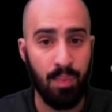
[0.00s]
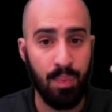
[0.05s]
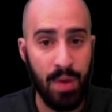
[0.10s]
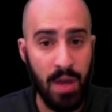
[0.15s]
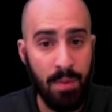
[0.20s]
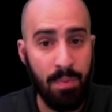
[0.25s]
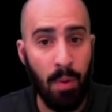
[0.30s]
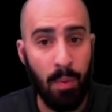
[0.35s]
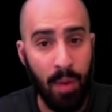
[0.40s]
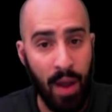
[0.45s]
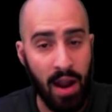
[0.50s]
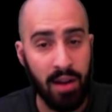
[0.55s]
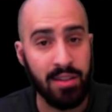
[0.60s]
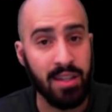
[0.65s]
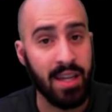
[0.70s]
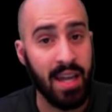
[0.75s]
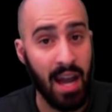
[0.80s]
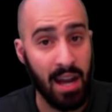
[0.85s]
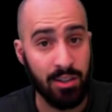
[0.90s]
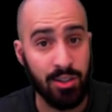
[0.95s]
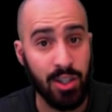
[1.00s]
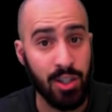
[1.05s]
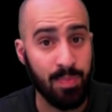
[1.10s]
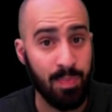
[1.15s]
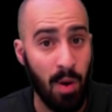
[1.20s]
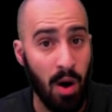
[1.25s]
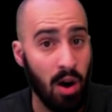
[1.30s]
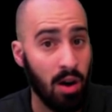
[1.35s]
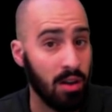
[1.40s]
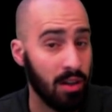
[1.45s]
Be prepared to catch this
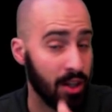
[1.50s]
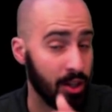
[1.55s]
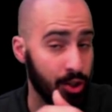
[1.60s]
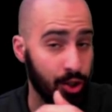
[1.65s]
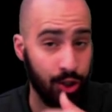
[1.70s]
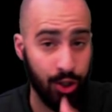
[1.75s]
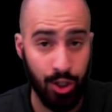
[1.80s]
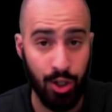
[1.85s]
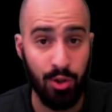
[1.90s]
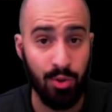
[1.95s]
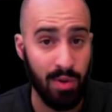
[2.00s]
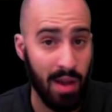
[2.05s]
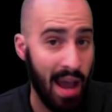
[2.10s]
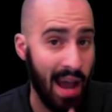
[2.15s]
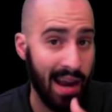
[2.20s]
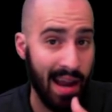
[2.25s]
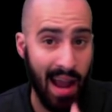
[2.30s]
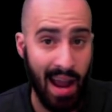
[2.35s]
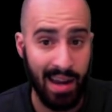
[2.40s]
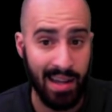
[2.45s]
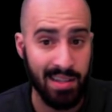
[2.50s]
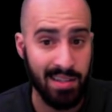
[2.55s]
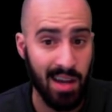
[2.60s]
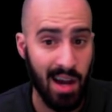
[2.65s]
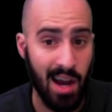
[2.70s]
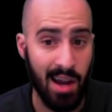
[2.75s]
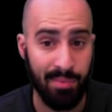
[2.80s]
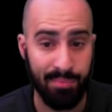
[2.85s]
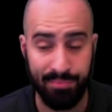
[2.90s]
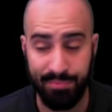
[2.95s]
ball and shoot at any
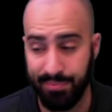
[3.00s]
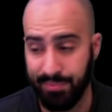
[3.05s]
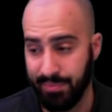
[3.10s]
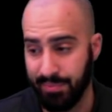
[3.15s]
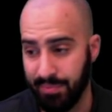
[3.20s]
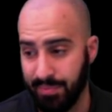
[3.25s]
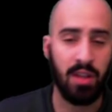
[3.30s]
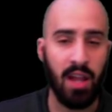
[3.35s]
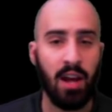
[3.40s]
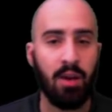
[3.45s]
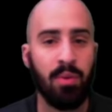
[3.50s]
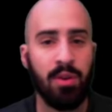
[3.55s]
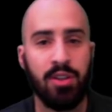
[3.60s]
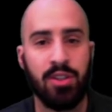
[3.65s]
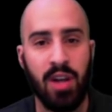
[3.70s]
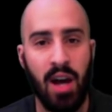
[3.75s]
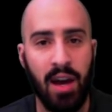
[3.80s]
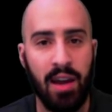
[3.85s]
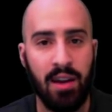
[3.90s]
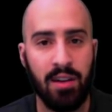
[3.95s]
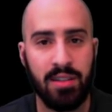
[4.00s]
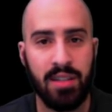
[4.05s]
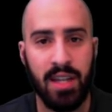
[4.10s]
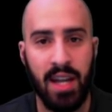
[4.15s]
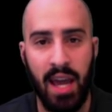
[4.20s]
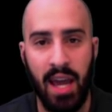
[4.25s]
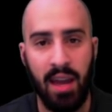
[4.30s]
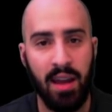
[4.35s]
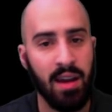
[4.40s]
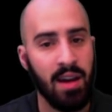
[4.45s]
time. If you like what you saw here
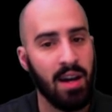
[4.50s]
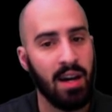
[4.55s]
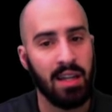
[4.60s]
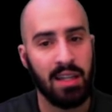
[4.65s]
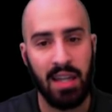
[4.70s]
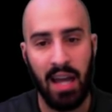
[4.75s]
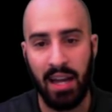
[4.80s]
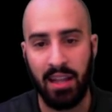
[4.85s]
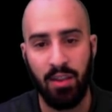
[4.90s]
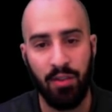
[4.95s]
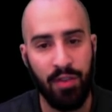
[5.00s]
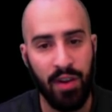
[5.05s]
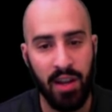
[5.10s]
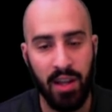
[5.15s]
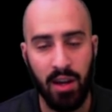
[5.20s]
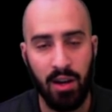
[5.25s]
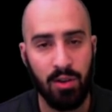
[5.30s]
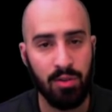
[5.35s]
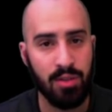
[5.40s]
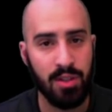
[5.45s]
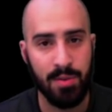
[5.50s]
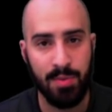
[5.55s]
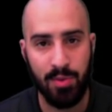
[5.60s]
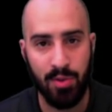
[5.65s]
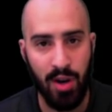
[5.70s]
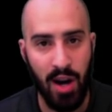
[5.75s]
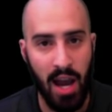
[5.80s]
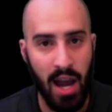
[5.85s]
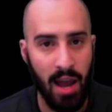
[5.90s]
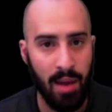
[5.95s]
today, like the video,
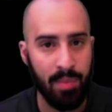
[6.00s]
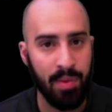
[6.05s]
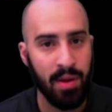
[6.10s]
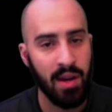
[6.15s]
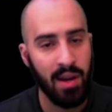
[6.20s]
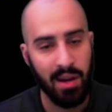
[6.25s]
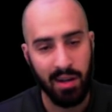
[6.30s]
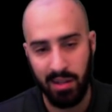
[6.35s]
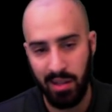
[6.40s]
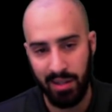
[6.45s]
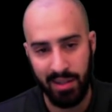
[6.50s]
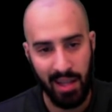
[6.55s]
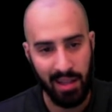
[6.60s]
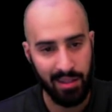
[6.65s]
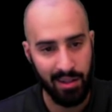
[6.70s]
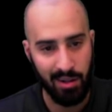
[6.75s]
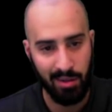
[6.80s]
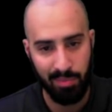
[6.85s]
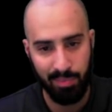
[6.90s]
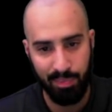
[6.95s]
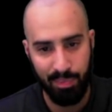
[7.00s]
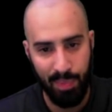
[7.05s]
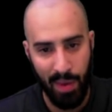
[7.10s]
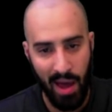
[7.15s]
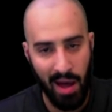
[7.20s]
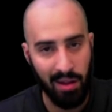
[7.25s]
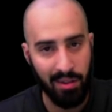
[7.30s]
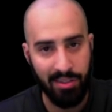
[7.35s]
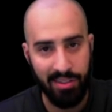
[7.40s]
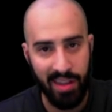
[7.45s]
subscribe, click that little
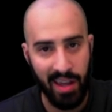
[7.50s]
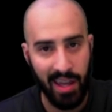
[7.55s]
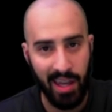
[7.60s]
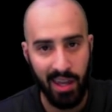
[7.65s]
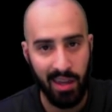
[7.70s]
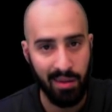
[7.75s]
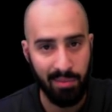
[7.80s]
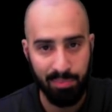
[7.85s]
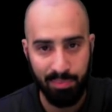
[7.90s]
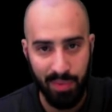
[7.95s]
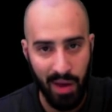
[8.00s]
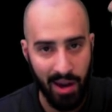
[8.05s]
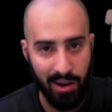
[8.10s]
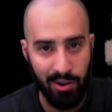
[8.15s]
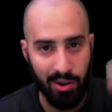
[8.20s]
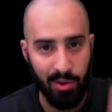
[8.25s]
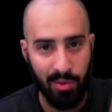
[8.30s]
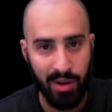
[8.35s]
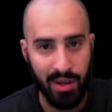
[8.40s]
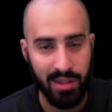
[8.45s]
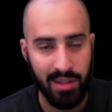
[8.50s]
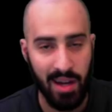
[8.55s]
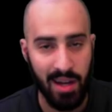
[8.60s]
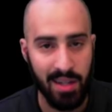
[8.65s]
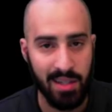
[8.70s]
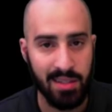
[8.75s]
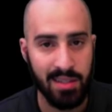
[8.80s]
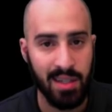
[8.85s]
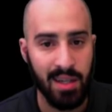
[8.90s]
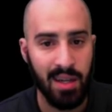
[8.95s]
bell thingy. I don't know what it
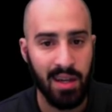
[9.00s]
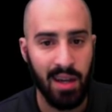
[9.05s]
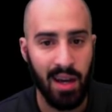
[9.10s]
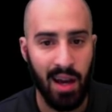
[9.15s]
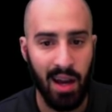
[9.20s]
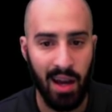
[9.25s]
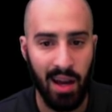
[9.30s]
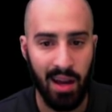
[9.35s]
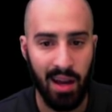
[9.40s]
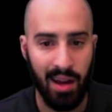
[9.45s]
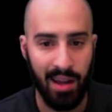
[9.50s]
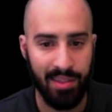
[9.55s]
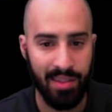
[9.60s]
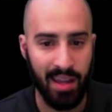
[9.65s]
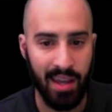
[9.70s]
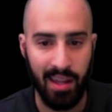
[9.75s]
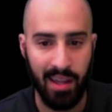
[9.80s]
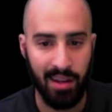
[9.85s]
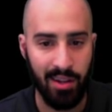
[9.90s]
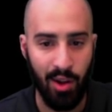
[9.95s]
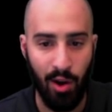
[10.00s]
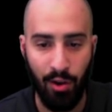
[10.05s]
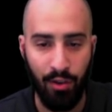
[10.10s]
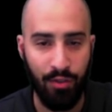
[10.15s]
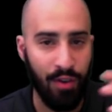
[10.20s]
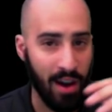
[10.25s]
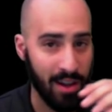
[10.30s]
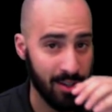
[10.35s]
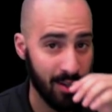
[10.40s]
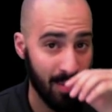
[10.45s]
does. I think it
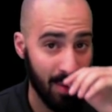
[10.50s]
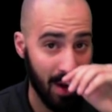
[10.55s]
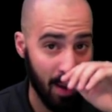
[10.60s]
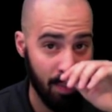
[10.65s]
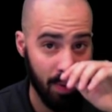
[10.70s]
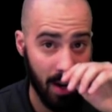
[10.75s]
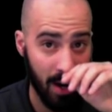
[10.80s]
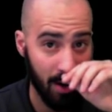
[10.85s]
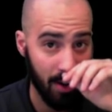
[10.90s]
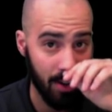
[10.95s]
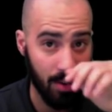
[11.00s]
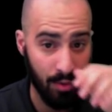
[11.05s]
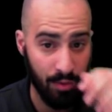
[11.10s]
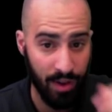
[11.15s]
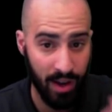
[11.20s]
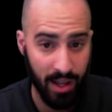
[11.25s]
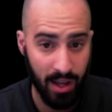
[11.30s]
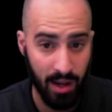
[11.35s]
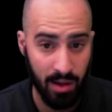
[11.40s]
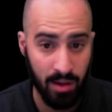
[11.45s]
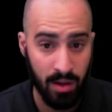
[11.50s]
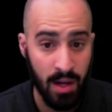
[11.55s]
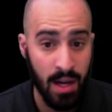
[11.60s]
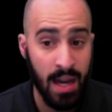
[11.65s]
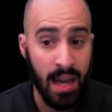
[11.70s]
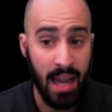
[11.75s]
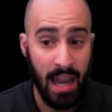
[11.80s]
notifies you when I put out a new video.